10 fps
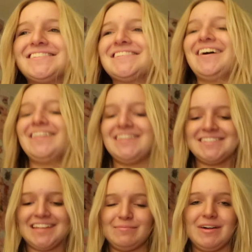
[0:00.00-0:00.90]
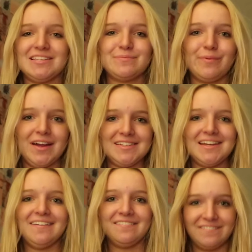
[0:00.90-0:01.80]
so this is like my spray
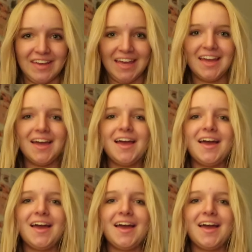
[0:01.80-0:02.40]
tan fit,